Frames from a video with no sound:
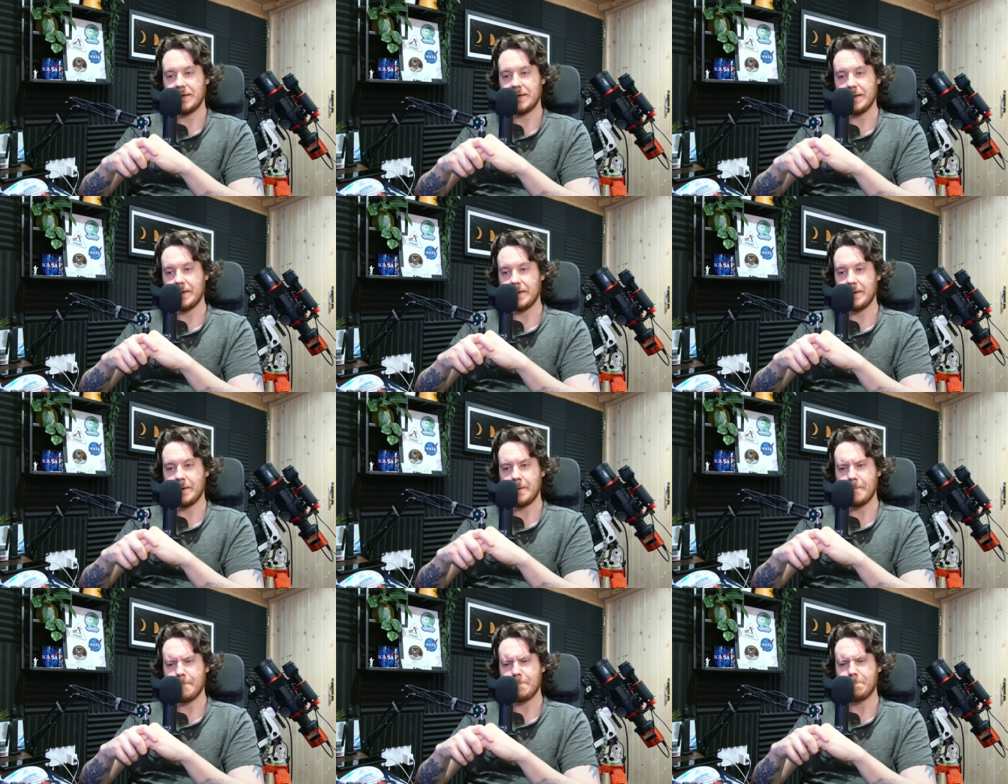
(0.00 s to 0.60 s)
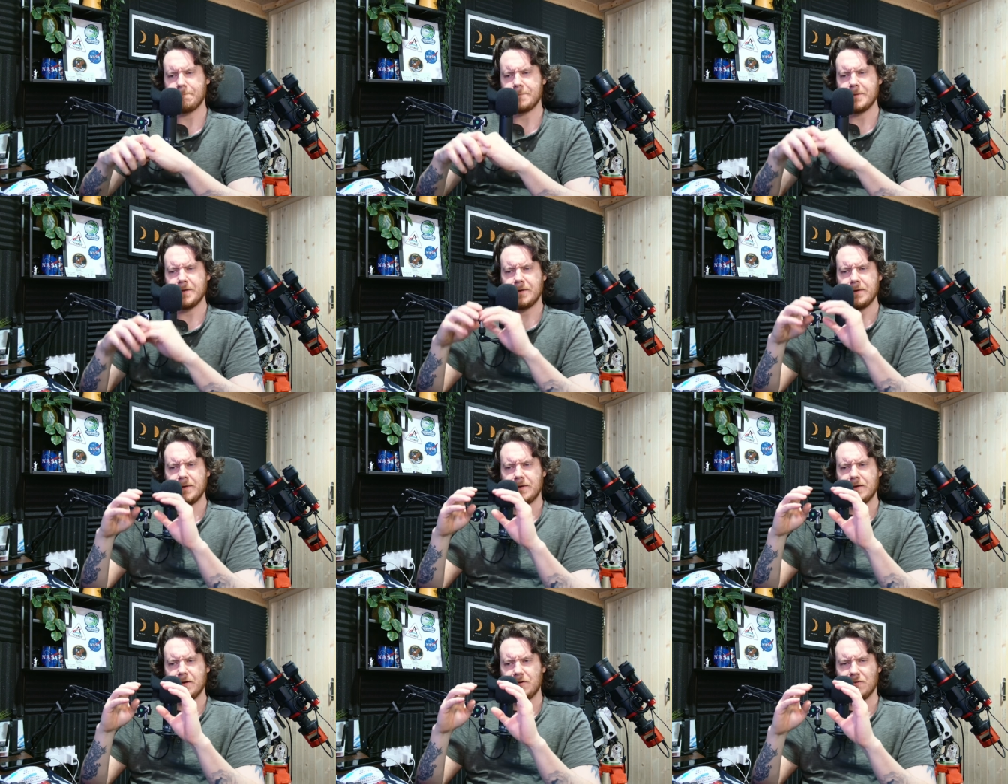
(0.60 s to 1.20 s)
Um,
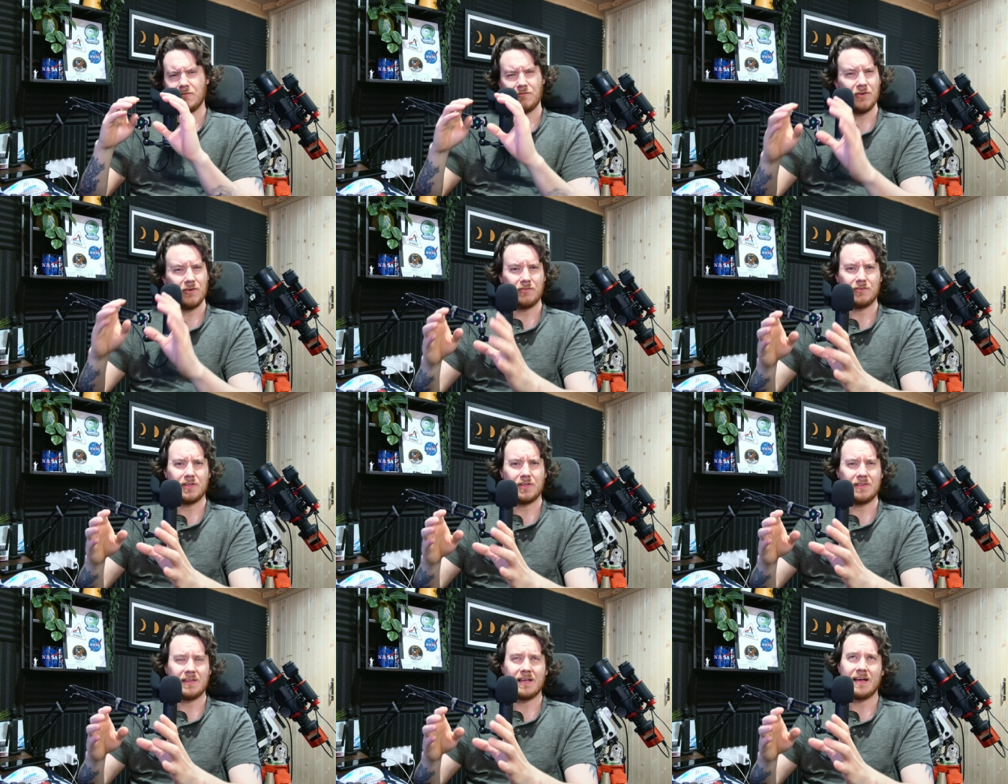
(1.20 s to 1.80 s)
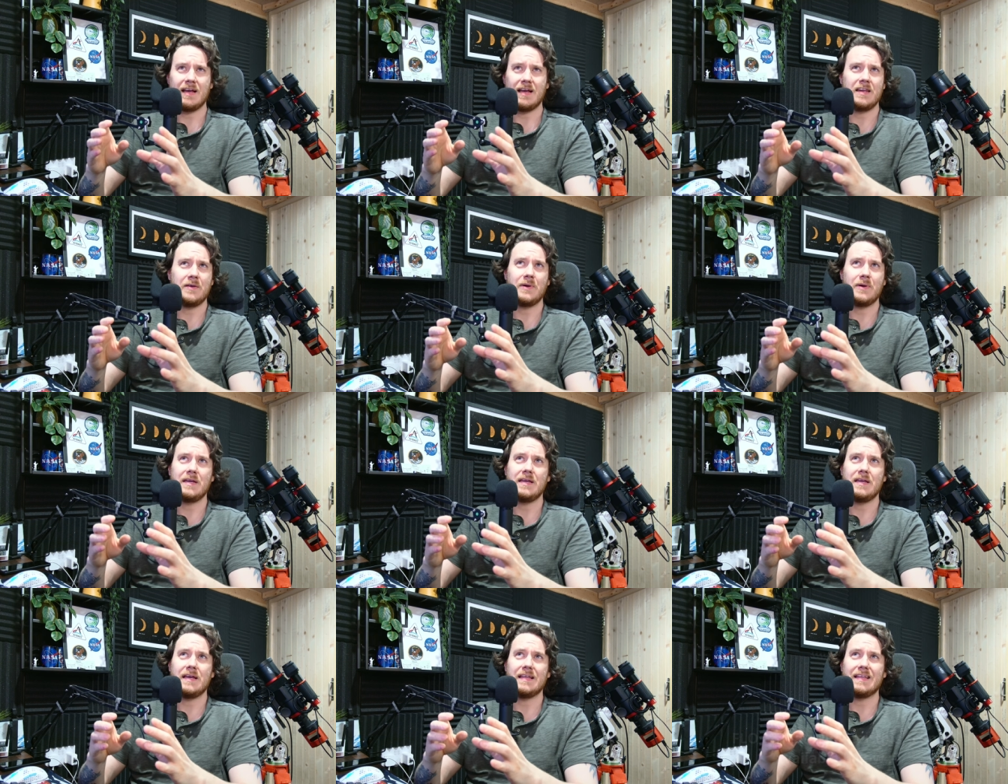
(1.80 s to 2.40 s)
further than that,
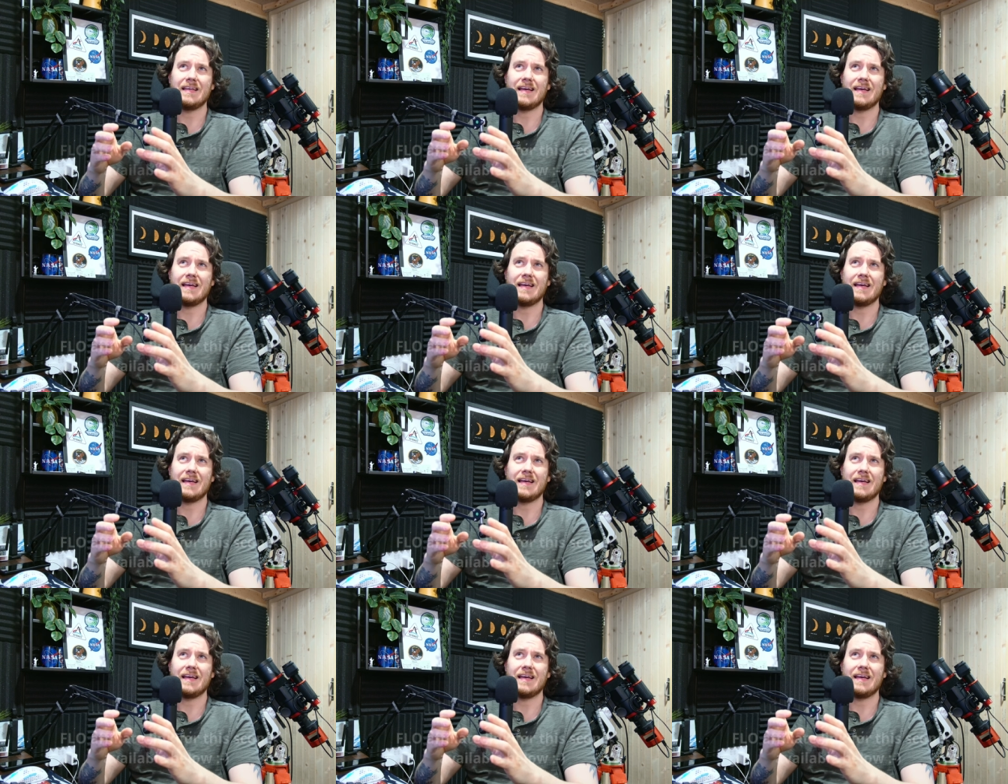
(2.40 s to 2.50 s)
anyway,